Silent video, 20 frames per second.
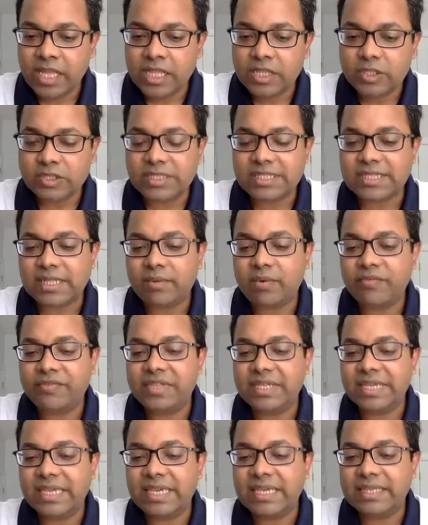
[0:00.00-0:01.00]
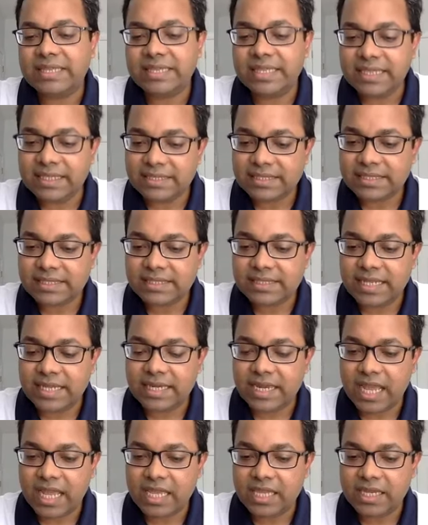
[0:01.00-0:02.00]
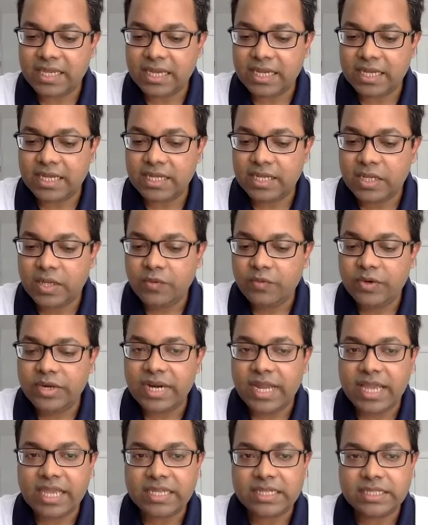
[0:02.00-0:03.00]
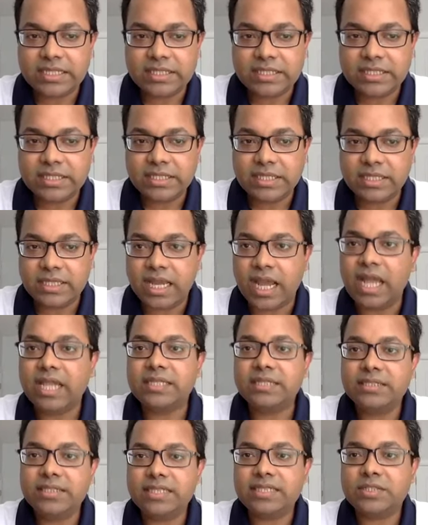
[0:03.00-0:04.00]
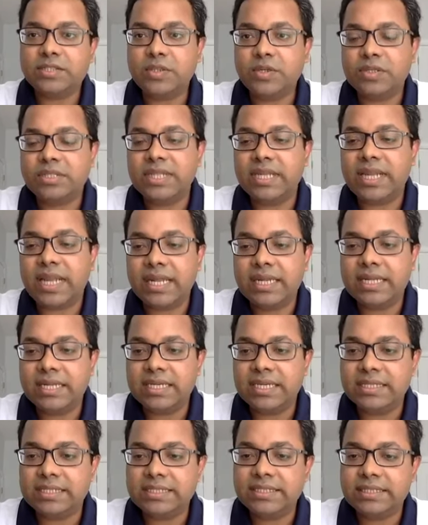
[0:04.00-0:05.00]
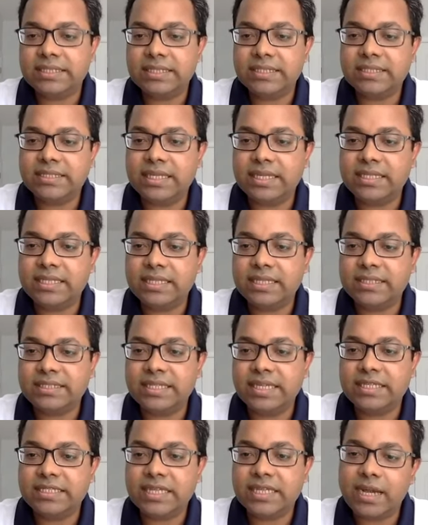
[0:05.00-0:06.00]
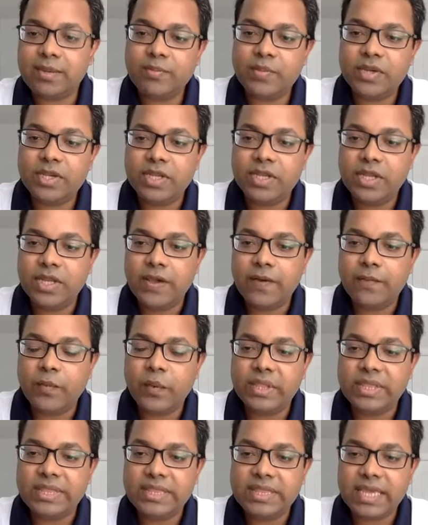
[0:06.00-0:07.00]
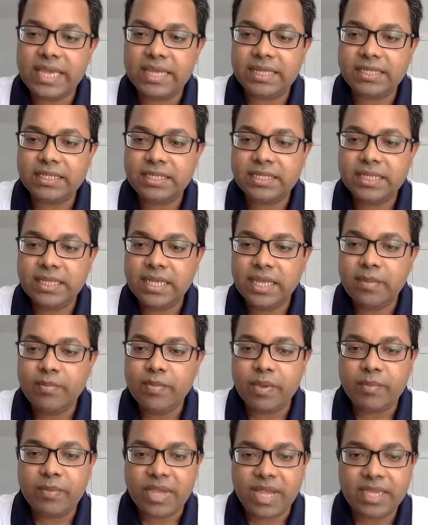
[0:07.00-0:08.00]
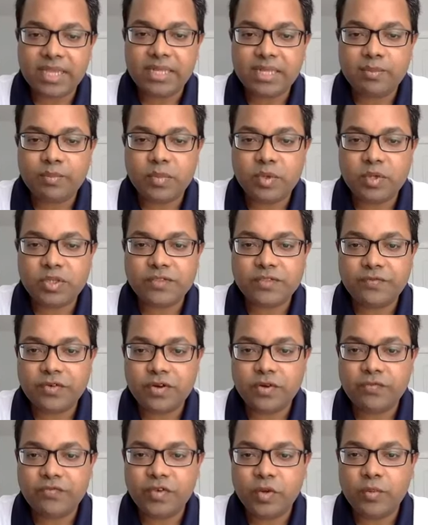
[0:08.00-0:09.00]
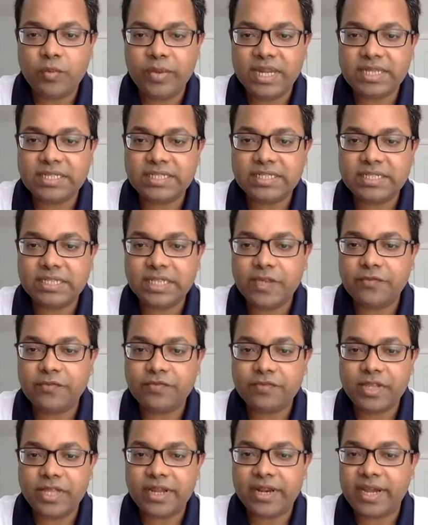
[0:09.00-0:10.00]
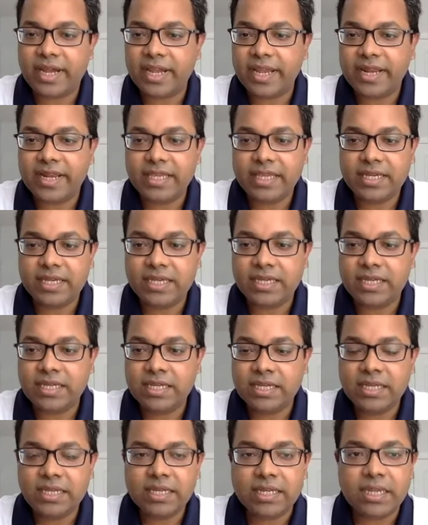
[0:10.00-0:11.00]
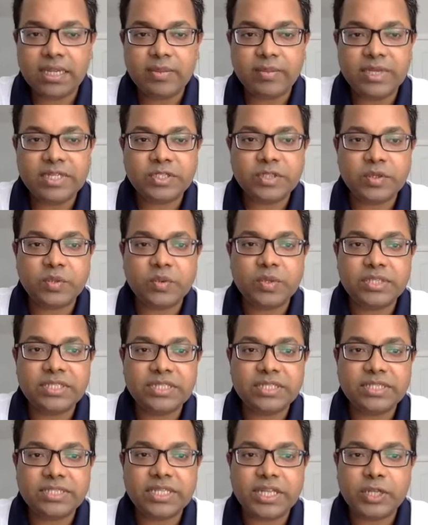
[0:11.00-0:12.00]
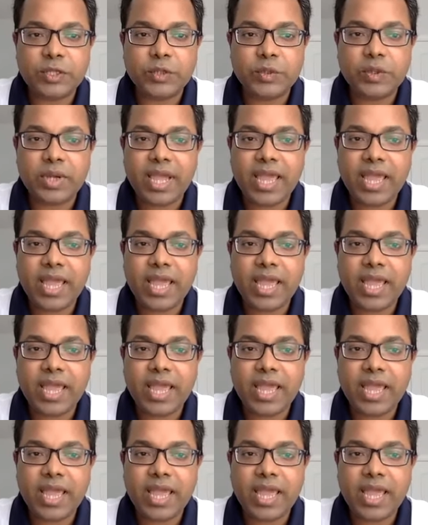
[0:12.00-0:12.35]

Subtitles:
Those are some of the key things that I would like. I just thought that I'll set the stage up with that. Maybe I'll pause for a few minutes if there are any comments or questions that you